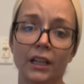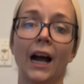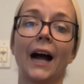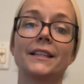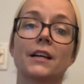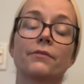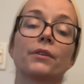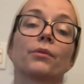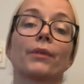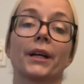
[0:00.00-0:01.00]
I definitely
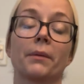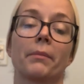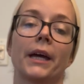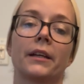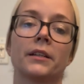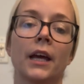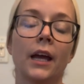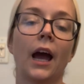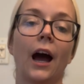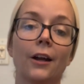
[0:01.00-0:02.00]
would recommend,
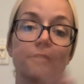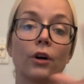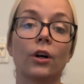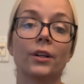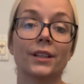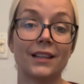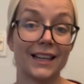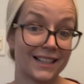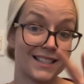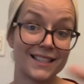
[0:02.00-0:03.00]
out of all the
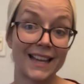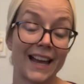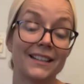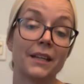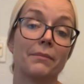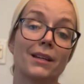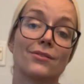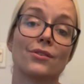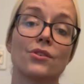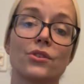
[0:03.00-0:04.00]
like standing
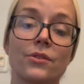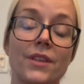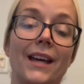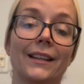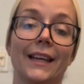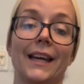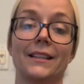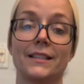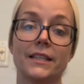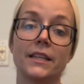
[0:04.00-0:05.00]
mixers, to then
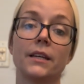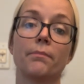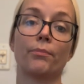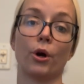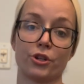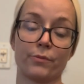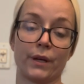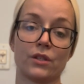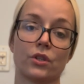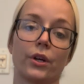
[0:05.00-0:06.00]
get the Bosch
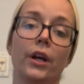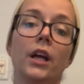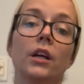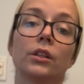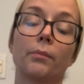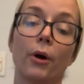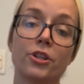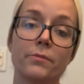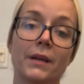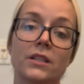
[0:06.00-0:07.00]
mixer. The
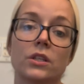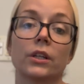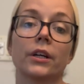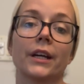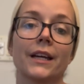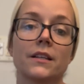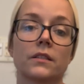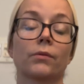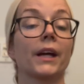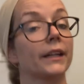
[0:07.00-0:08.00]
Bosch mixer is
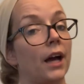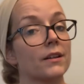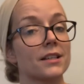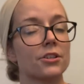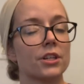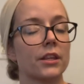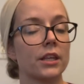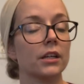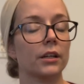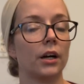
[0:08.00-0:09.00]
right now, it's actually, I
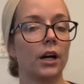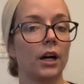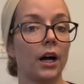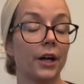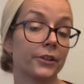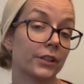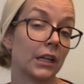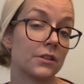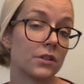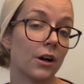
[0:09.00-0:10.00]
think,
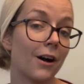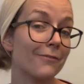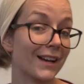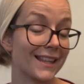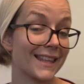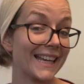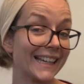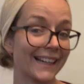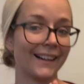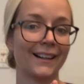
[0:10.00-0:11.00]
$100 off. I
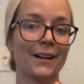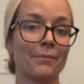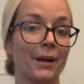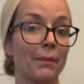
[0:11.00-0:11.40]
think it